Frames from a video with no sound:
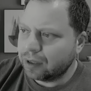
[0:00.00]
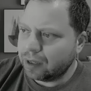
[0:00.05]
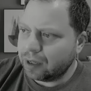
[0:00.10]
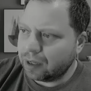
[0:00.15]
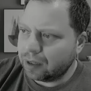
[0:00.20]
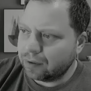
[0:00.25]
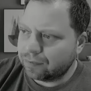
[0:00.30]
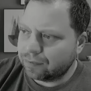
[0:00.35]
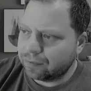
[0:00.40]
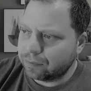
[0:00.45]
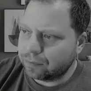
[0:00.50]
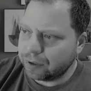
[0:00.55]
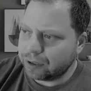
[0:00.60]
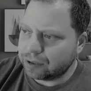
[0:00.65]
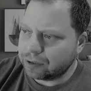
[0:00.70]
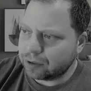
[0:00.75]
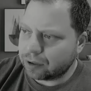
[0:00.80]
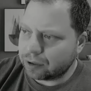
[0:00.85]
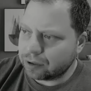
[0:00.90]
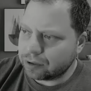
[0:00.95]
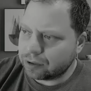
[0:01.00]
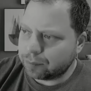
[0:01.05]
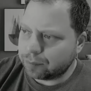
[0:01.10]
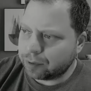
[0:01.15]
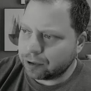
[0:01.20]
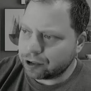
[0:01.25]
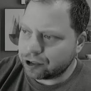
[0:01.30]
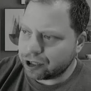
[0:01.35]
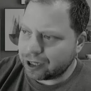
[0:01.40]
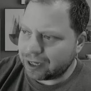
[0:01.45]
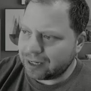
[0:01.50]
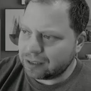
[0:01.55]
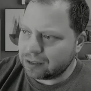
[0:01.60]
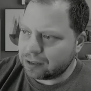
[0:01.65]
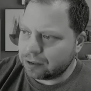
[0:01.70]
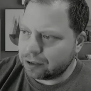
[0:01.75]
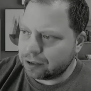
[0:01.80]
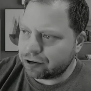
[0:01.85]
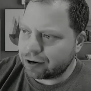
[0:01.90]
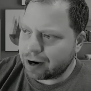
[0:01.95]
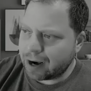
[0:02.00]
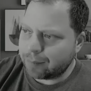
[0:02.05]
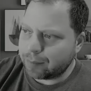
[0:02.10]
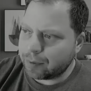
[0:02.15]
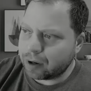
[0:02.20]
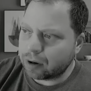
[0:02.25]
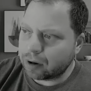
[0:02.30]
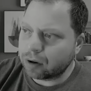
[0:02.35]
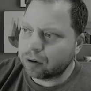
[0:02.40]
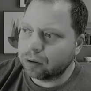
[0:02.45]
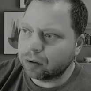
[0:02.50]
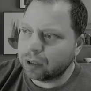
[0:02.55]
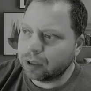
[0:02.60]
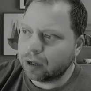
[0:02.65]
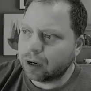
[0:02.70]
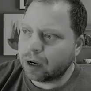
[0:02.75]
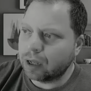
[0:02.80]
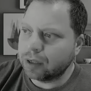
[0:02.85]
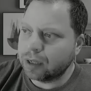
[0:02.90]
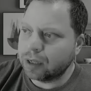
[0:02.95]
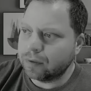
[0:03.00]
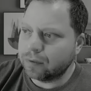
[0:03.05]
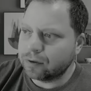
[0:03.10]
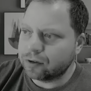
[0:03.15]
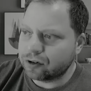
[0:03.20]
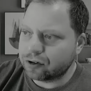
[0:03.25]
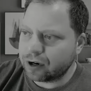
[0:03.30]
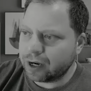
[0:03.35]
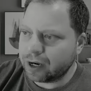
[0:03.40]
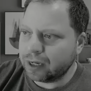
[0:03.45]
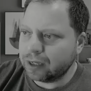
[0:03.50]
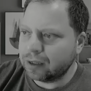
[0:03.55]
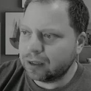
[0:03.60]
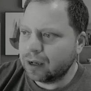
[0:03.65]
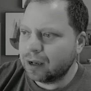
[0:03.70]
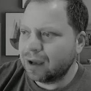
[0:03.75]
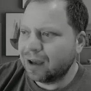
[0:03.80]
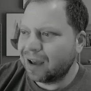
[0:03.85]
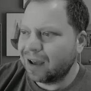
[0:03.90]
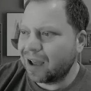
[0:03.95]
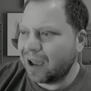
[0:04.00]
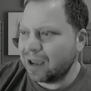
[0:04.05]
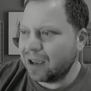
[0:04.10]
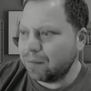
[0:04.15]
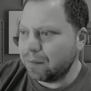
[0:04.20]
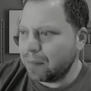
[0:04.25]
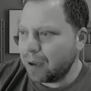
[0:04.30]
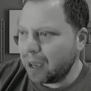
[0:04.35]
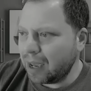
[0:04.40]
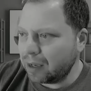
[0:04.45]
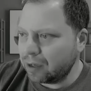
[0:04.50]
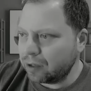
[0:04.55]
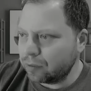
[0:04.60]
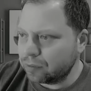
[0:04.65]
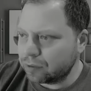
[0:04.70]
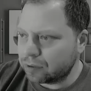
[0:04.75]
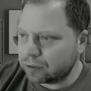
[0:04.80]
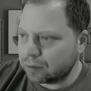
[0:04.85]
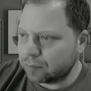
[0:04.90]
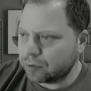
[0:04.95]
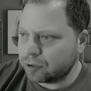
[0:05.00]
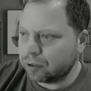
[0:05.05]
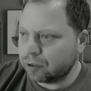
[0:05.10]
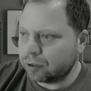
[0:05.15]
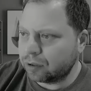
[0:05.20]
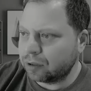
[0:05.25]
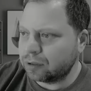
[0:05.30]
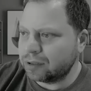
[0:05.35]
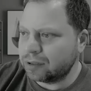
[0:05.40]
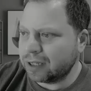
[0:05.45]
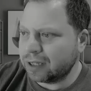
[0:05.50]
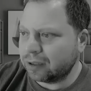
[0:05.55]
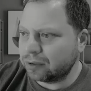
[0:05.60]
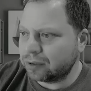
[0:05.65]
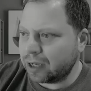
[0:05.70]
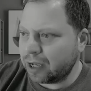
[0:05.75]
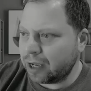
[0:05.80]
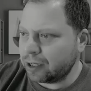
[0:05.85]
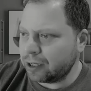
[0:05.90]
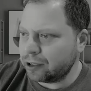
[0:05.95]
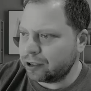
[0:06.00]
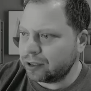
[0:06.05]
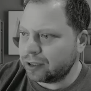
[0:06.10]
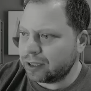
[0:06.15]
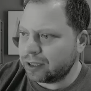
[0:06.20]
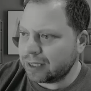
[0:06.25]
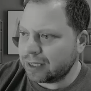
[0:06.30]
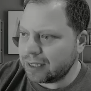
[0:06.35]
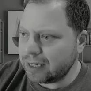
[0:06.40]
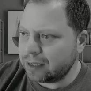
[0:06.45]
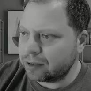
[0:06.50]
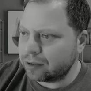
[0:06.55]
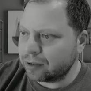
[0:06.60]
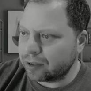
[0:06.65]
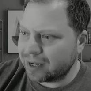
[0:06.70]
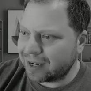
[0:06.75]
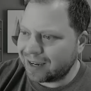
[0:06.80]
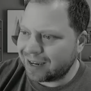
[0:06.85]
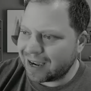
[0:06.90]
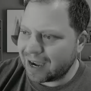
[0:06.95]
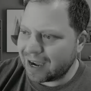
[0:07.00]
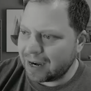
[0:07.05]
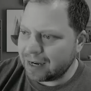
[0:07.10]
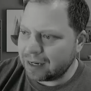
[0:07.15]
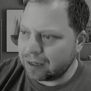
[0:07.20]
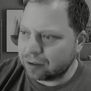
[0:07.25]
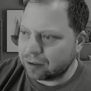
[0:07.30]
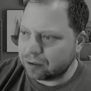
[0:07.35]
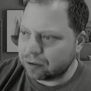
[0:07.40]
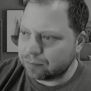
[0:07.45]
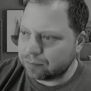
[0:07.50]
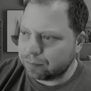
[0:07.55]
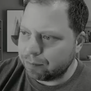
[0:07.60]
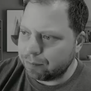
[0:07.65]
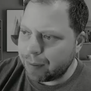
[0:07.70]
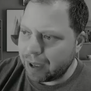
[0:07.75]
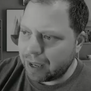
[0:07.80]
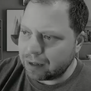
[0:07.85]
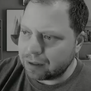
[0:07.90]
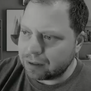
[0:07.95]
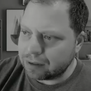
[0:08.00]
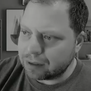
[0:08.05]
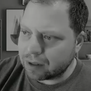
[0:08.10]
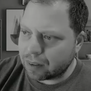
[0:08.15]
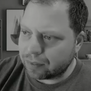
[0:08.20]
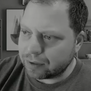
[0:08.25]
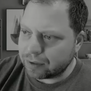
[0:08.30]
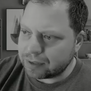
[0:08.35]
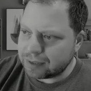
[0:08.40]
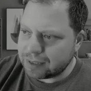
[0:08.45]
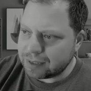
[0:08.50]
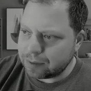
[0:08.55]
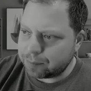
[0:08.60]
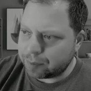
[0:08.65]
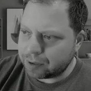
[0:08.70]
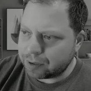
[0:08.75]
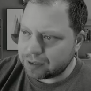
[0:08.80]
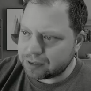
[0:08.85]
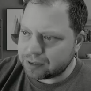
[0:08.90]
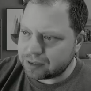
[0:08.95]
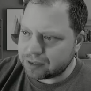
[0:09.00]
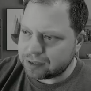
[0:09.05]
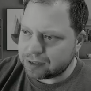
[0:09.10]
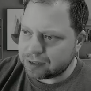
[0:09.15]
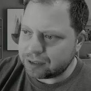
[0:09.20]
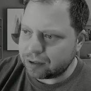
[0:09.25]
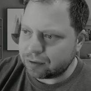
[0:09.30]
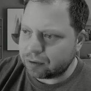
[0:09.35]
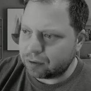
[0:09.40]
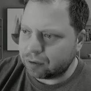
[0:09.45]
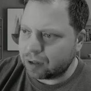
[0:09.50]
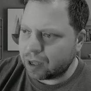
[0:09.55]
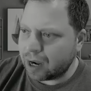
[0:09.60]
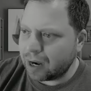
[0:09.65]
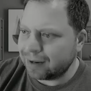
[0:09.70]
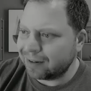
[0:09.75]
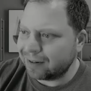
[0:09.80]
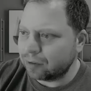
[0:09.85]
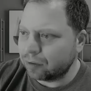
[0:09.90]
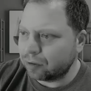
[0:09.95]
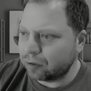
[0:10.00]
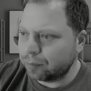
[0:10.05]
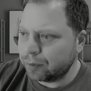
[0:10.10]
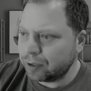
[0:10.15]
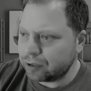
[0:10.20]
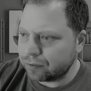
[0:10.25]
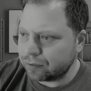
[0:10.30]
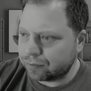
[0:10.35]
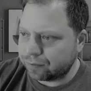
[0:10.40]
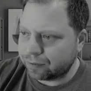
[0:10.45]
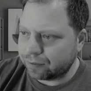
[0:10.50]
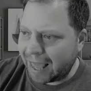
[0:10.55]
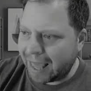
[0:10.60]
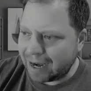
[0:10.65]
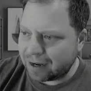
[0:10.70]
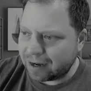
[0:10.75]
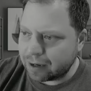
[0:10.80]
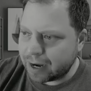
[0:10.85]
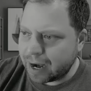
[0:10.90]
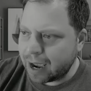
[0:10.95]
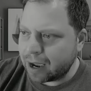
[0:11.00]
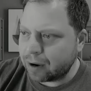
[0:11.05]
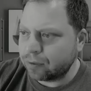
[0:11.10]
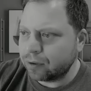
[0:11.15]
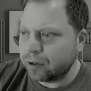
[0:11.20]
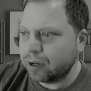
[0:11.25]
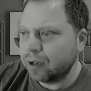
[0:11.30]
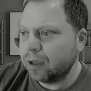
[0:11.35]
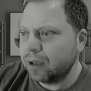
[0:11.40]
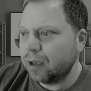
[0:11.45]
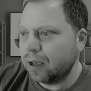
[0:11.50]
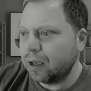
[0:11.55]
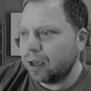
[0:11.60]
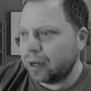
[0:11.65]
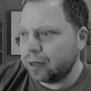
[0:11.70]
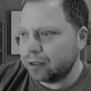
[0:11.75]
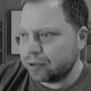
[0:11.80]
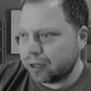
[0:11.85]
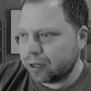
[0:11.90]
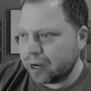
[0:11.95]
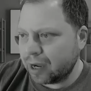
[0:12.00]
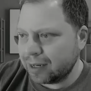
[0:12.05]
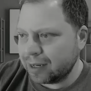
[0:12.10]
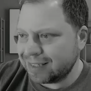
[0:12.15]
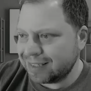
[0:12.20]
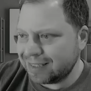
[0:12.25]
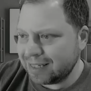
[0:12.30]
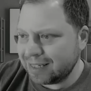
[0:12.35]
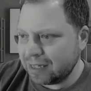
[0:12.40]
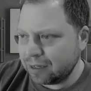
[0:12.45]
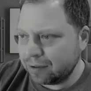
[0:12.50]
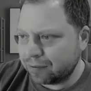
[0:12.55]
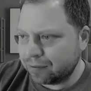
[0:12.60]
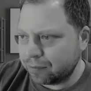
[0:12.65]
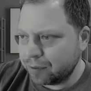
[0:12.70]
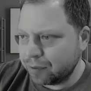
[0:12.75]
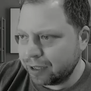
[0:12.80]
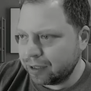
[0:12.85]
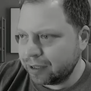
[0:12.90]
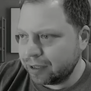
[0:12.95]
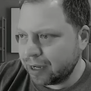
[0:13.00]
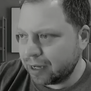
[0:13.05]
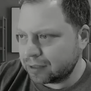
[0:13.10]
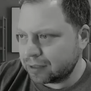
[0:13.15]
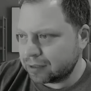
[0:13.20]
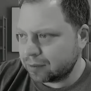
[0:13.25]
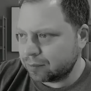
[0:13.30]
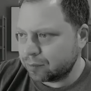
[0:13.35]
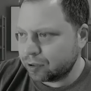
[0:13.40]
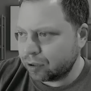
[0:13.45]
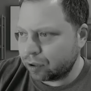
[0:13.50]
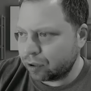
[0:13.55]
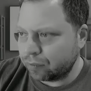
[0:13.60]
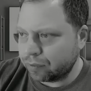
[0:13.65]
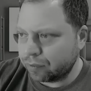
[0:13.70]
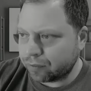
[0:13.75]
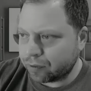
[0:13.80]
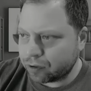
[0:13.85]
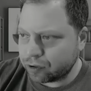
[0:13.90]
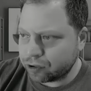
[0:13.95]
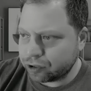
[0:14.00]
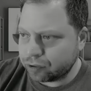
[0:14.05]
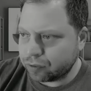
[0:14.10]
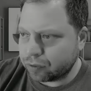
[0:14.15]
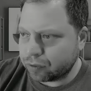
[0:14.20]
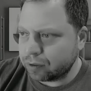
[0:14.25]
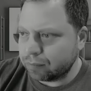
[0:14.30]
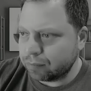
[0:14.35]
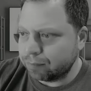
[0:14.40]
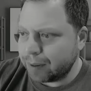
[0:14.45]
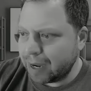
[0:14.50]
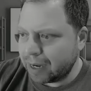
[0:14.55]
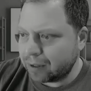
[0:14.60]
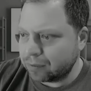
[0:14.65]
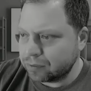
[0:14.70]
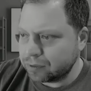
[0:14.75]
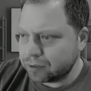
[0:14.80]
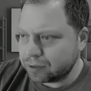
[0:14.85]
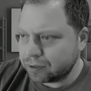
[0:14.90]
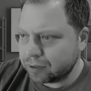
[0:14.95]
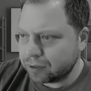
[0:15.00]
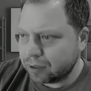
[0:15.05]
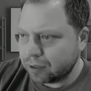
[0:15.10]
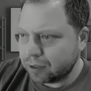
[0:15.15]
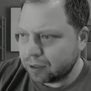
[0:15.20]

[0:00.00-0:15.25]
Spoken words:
if we start to push into the trap early on in the trade, I may use some sort of delta hedging technique to kind of bend the T plus zero line a little bit to flatten it out and to kind of see if we get some sort of reversion or a bounce.